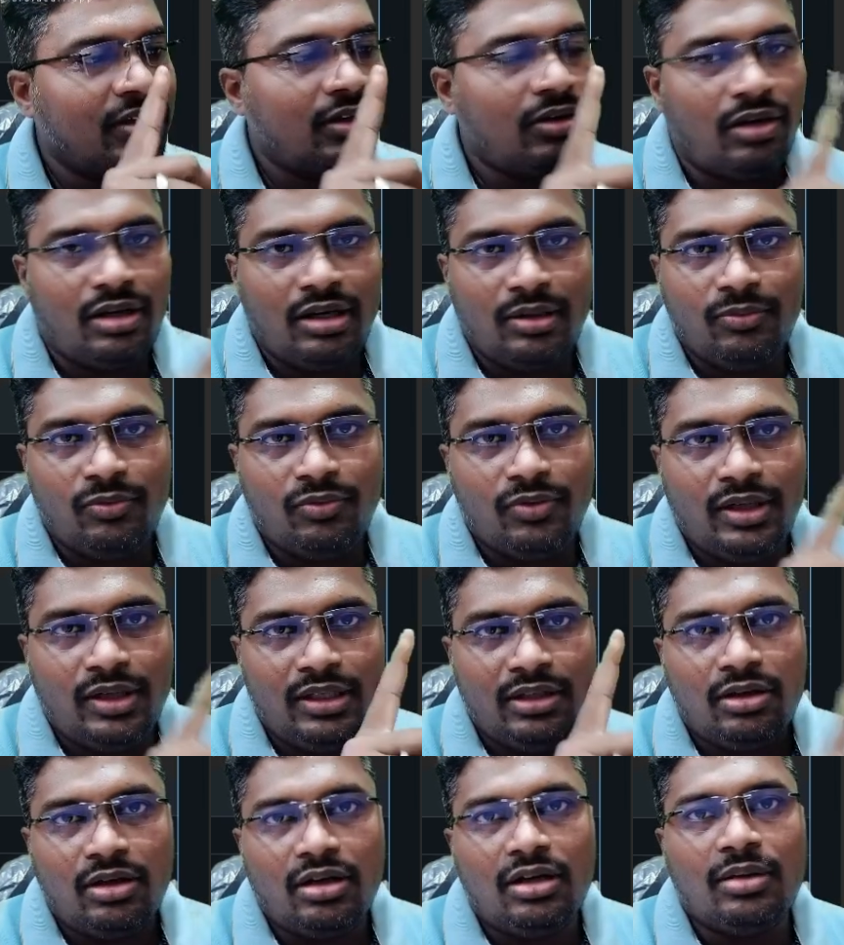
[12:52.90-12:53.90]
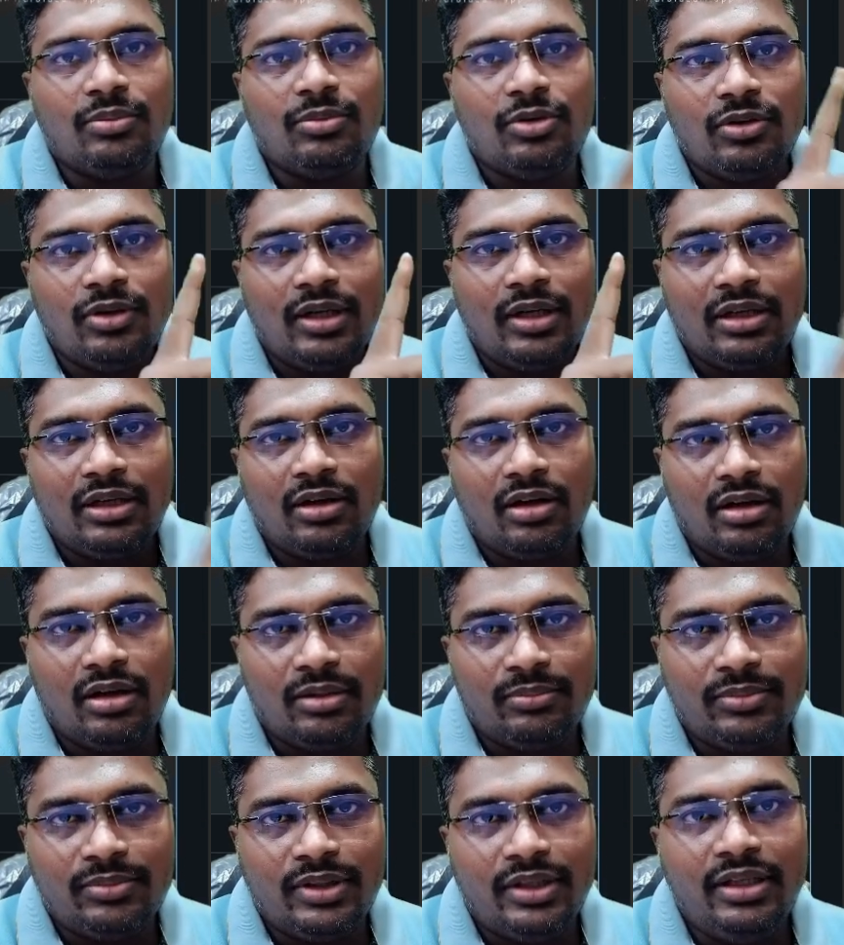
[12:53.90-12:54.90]
column 1, column 2, and
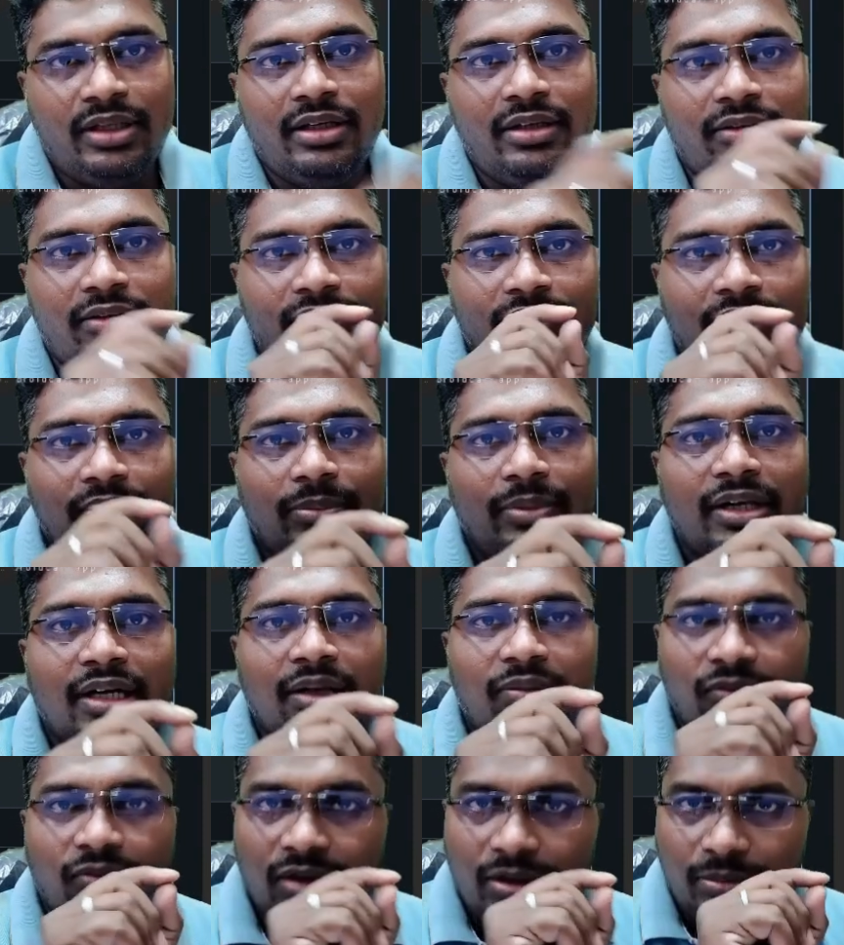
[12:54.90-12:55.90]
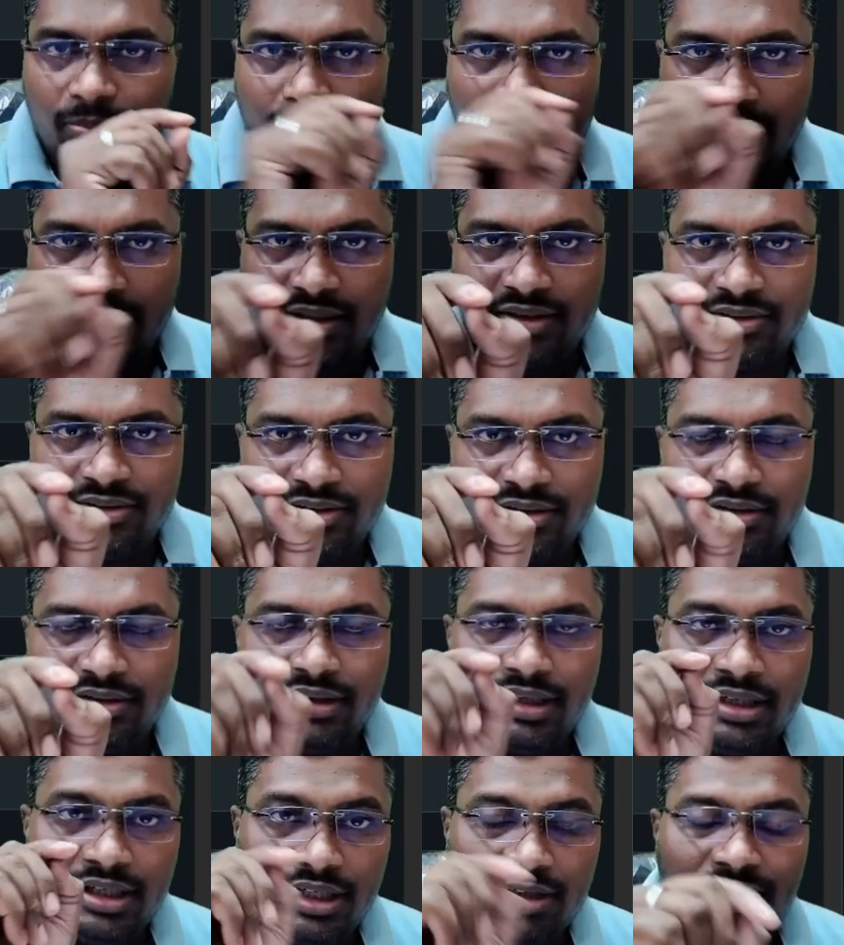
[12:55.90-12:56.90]
column 3 will become one partition,
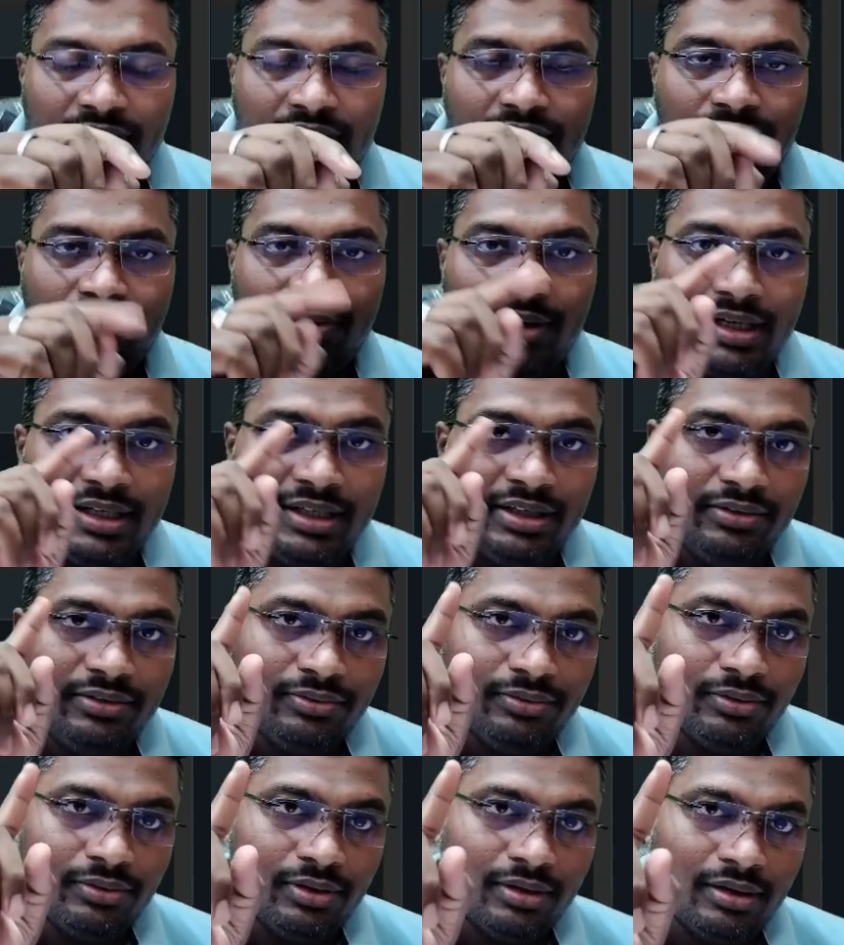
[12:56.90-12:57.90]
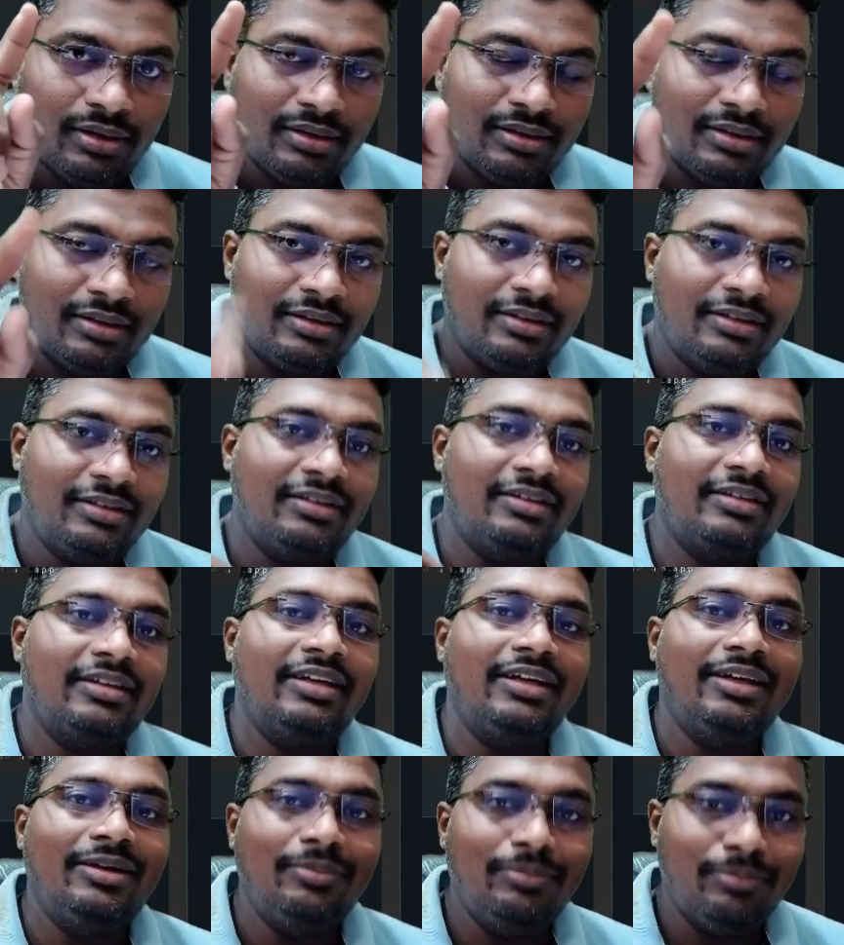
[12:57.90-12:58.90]
and it will find for
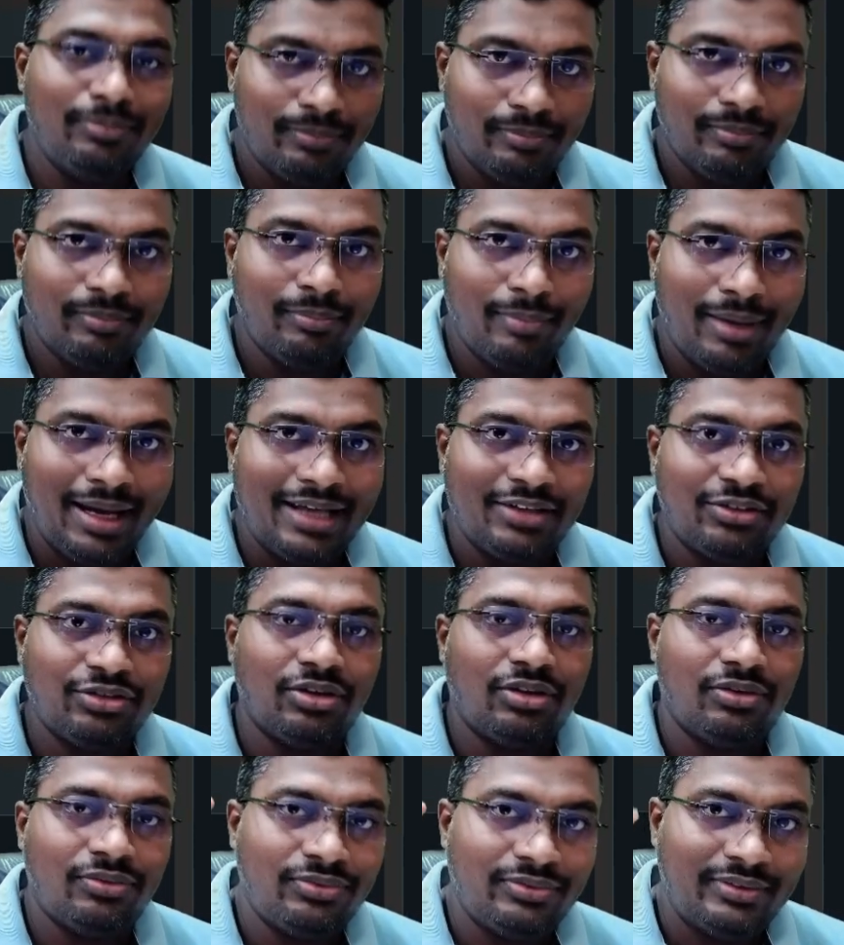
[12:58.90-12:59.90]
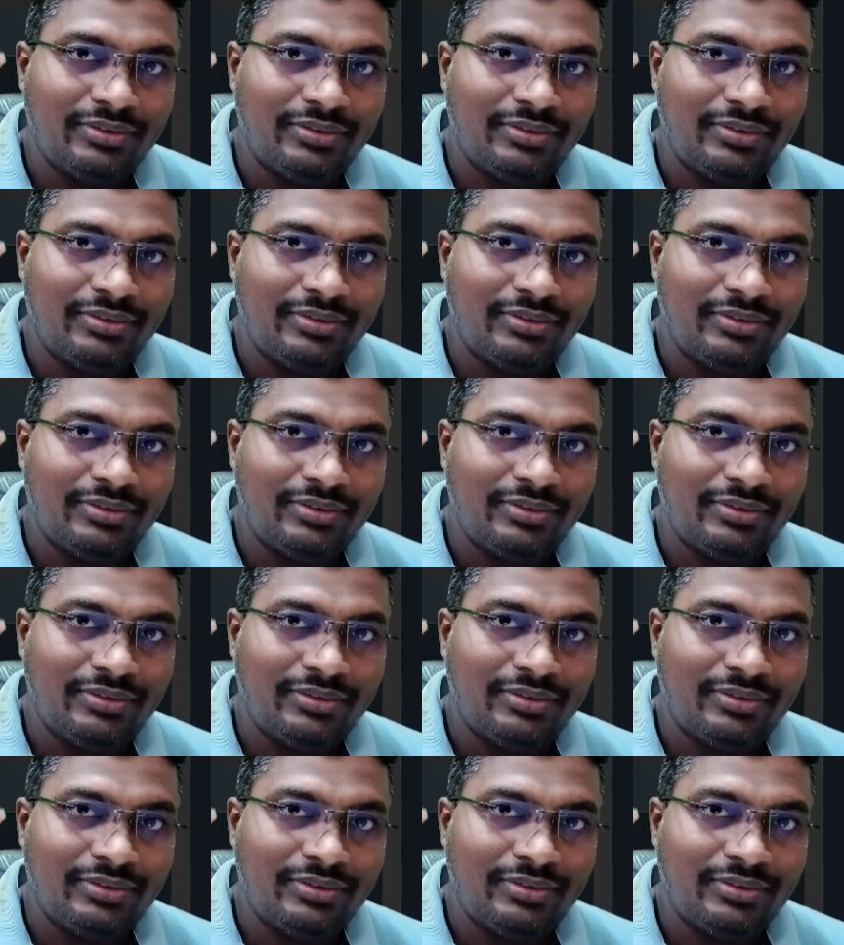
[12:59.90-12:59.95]
same match of